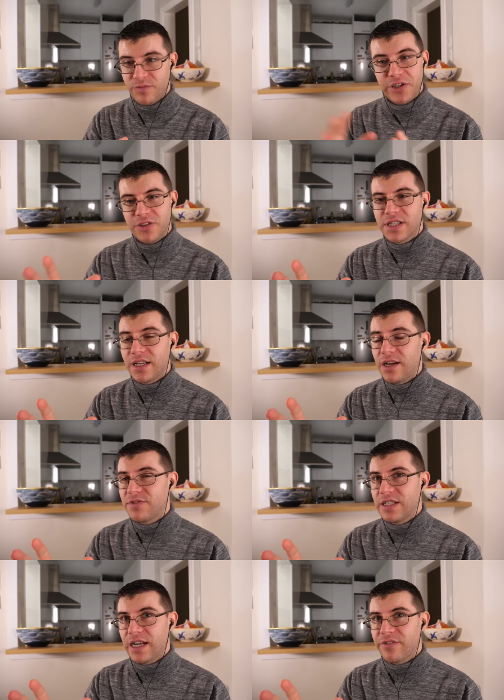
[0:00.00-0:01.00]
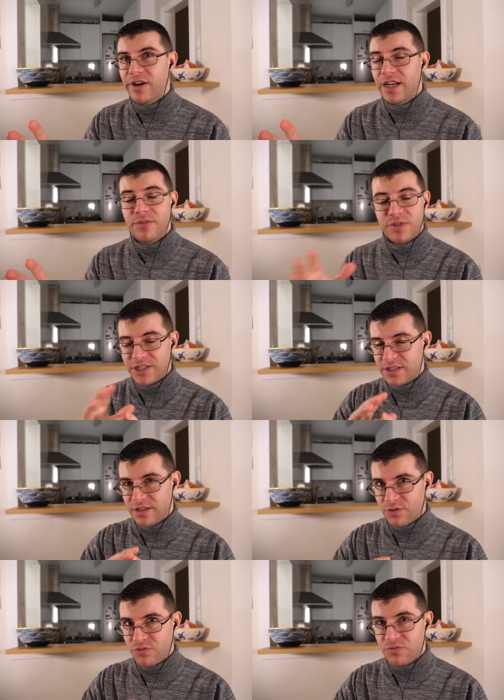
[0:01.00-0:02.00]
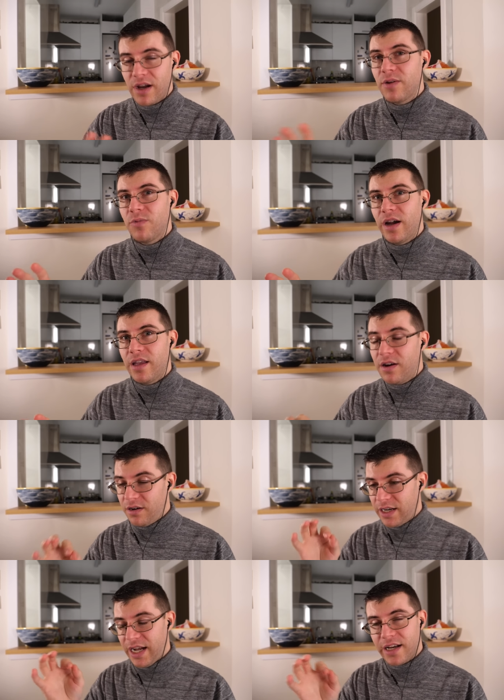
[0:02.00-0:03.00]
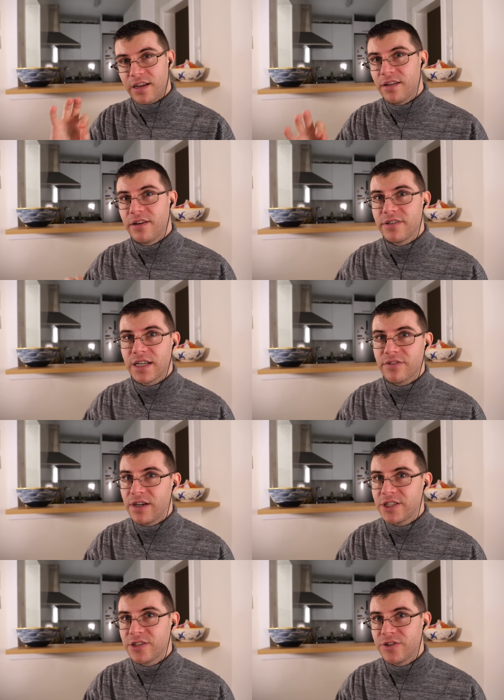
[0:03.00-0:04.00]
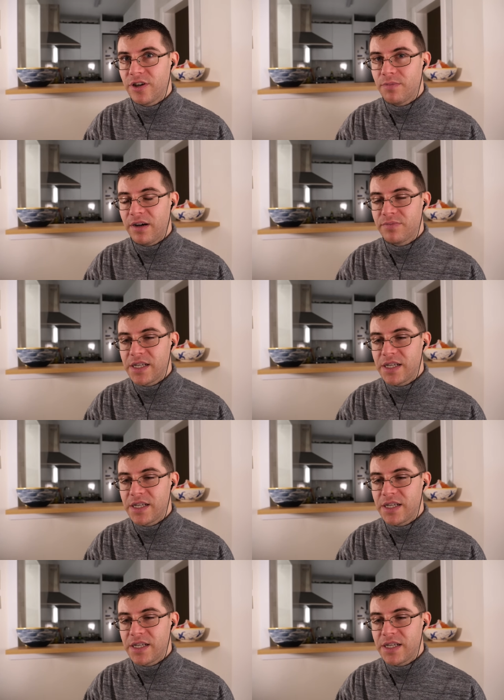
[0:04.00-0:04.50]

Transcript: When using a knife to decorate it, which is is a great way on adding a little decoration to your puff